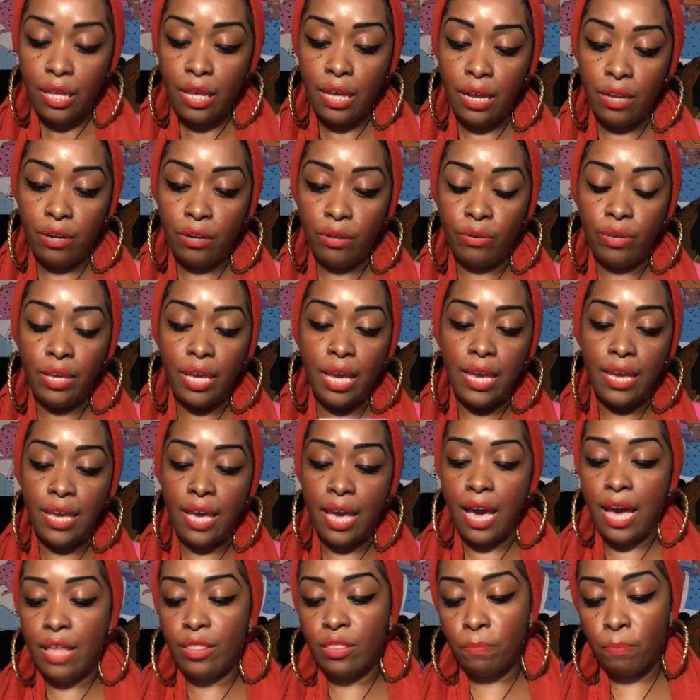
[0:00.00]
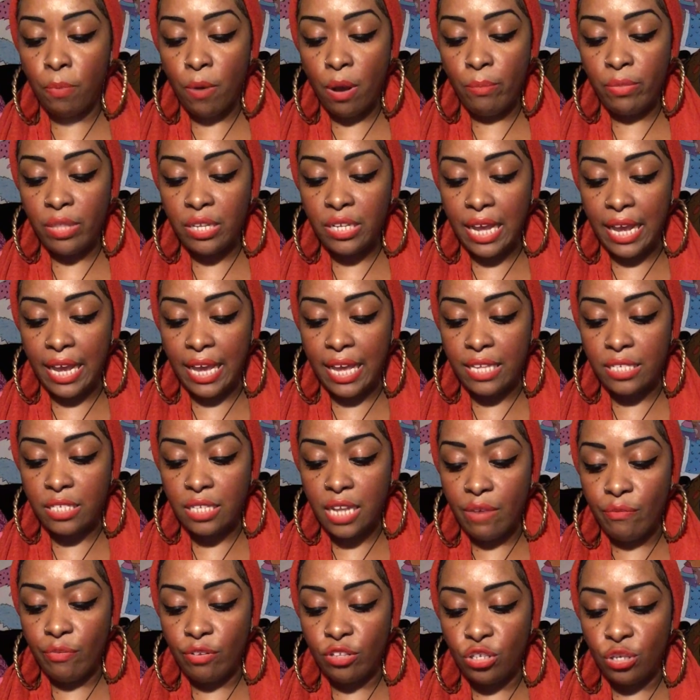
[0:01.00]
And okay, yeah, at the bottom of the deck, it's
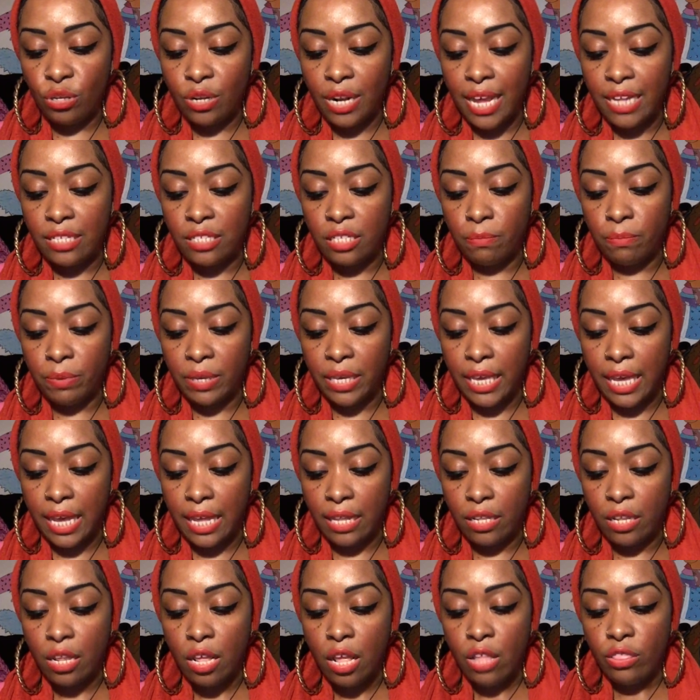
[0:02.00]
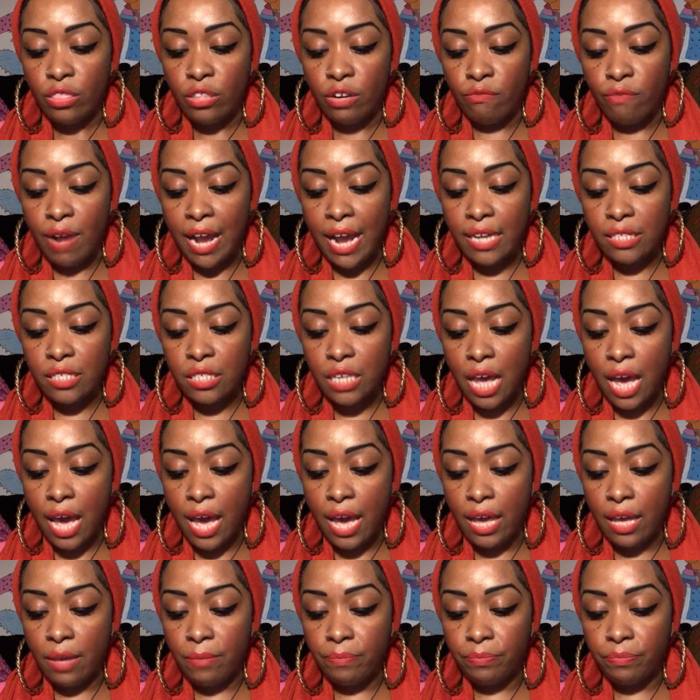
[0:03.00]
never too late to begin. The right
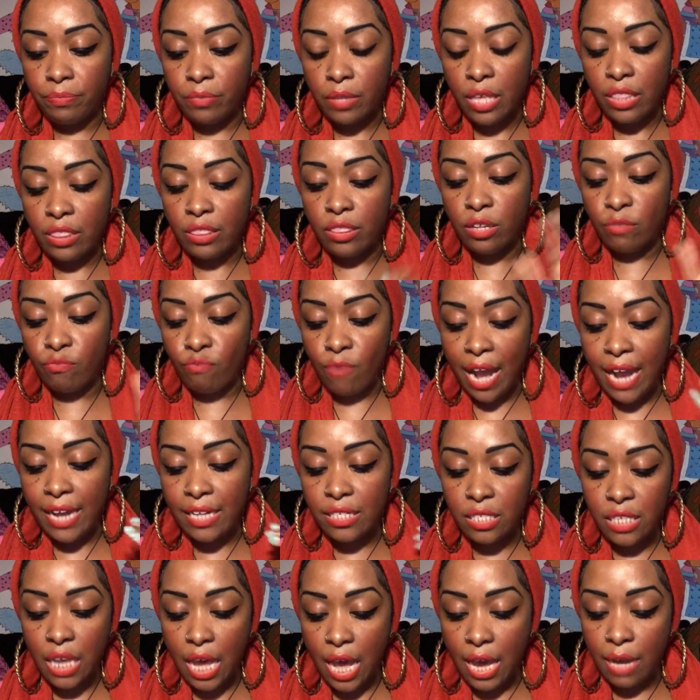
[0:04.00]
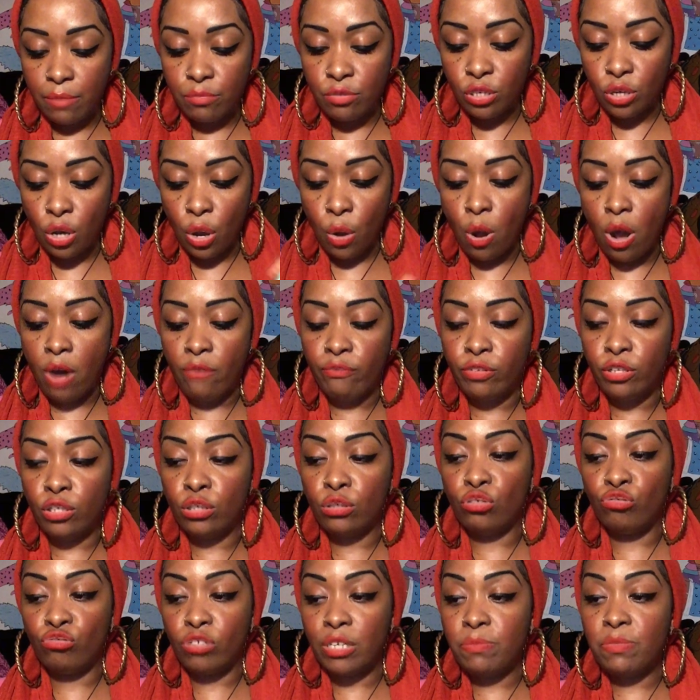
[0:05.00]
time to go after
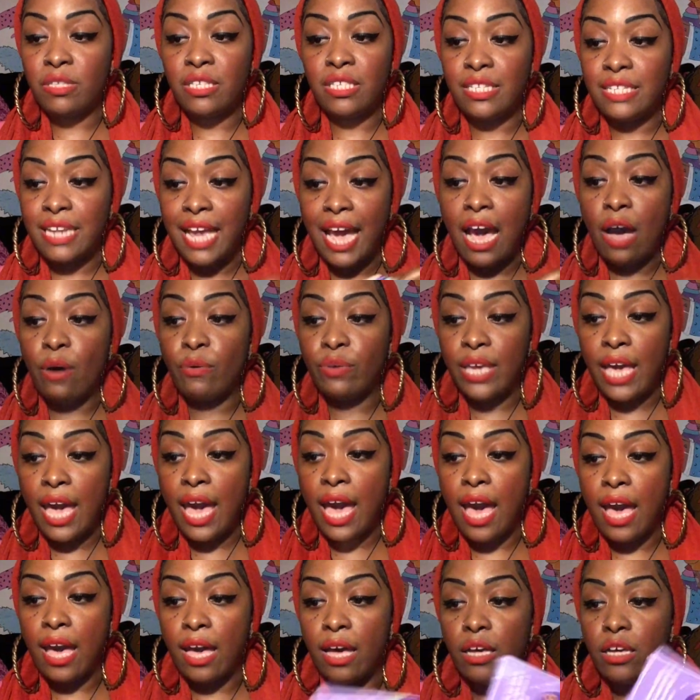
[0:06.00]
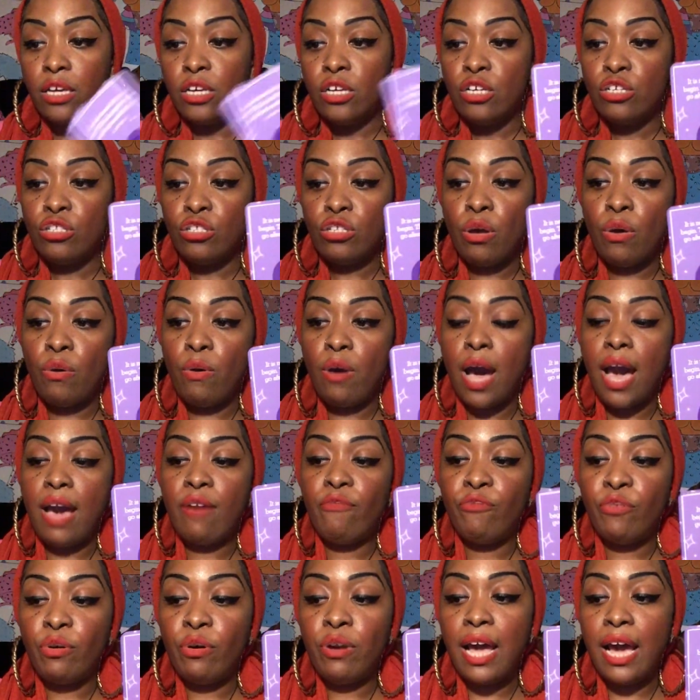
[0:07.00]
your dreams is now. Yeah, so I
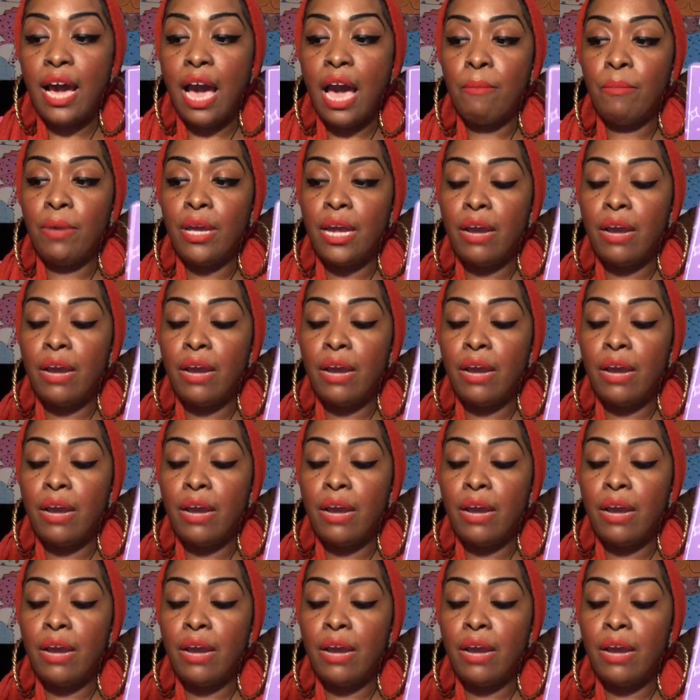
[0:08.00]
feel like I'm